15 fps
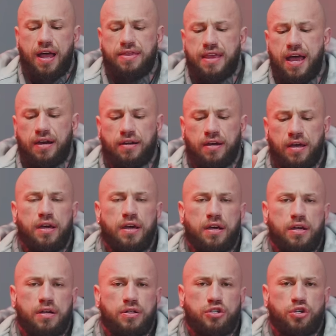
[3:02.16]
and then
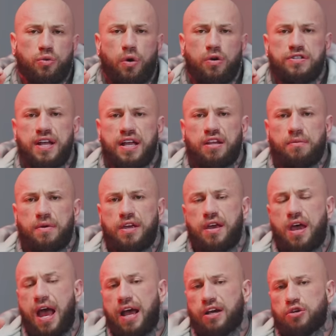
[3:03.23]
Towards the end of my
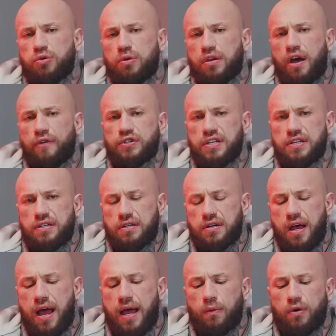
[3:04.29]
actual off
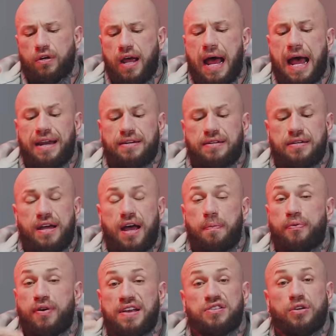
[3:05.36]
season, I would add a
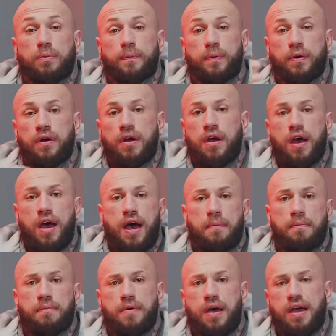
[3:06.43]
press up,
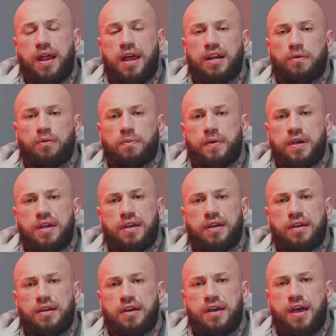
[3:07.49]
um, and it would be
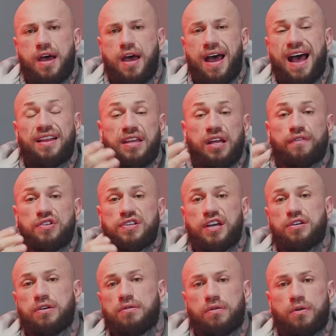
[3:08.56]
uh, at the end of the
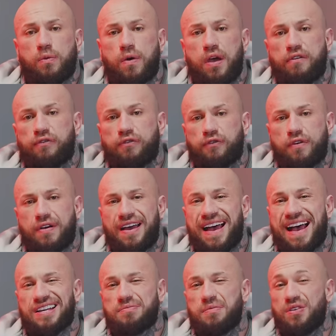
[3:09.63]
session with
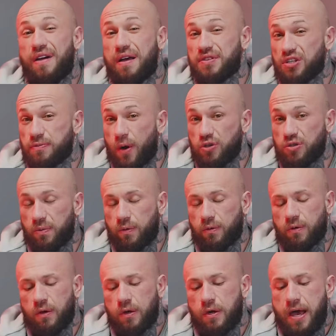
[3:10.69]
as many reps as possible.
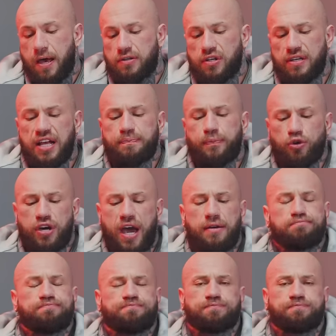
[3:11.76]
Uh, so that's push A.
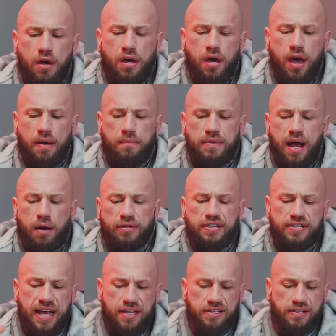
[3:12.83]
Uh, now the
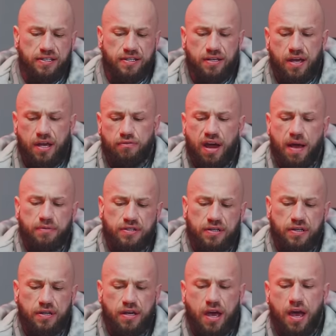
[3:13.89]
sets and
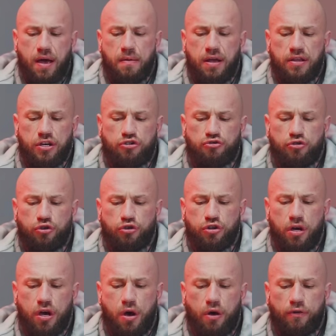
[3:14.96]
reps uh, and the
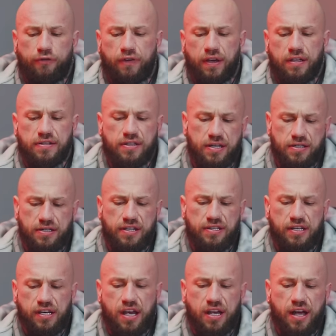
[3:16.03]
structure of things is
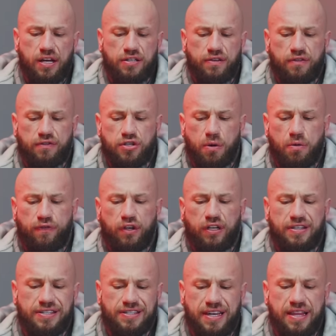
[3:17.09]
listed here guys so if you
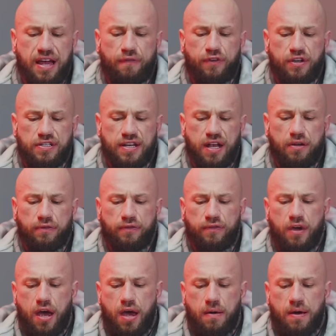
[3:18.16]
can see that for yourself
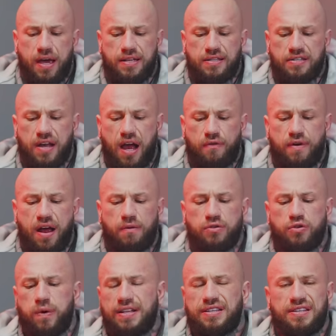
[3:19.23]
uh, it's around
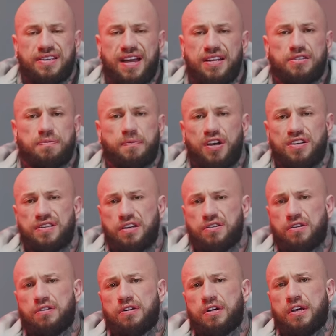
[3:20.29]
20 sets per
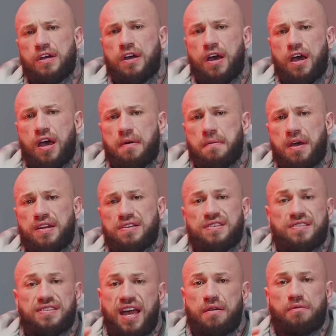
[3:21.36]
session um, and it's the
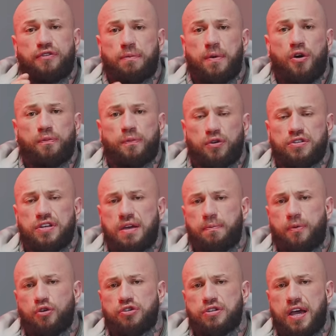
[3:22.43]
same for both push, day,
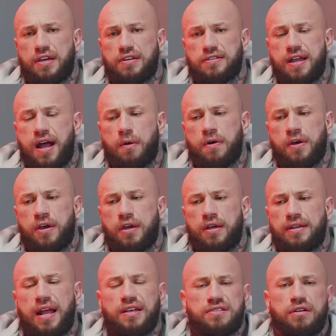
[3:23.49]
push days now
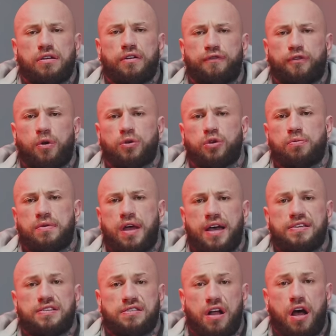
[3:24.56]
that's not the volume that I
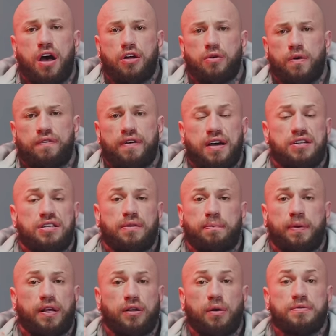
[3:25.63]
started with I actually
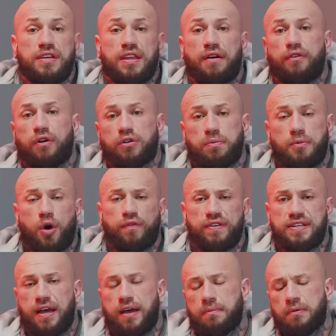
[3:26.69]
built up to that volume over
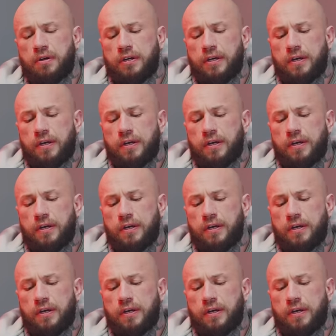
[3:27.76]
time